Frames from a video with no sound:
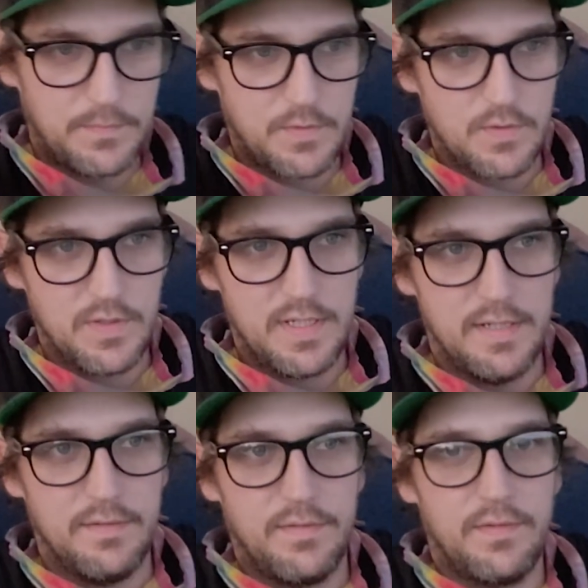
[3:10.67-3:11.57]

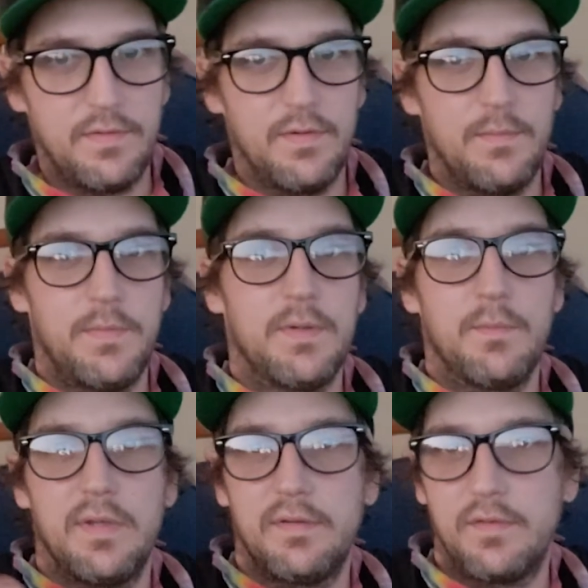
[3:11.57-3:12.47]
create
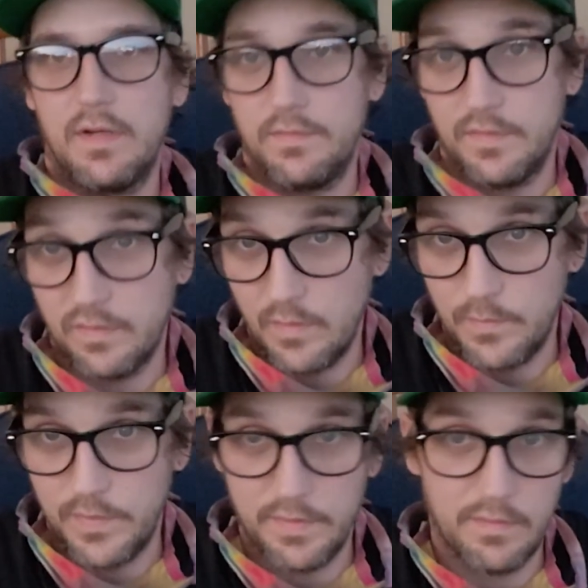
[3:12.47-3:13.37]
something based off of
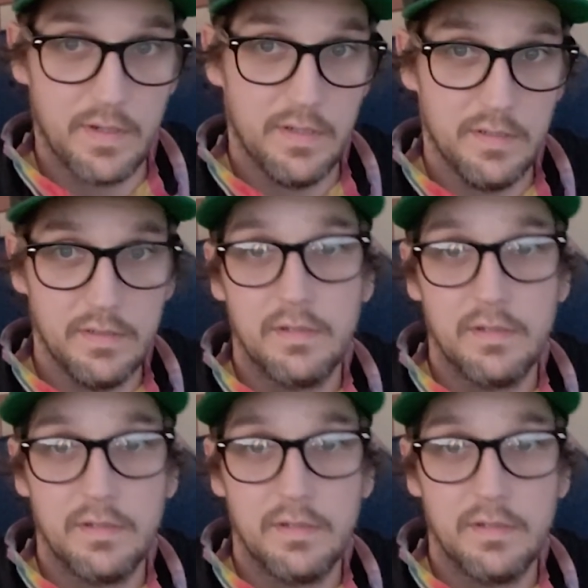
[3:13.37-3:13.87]
something, right?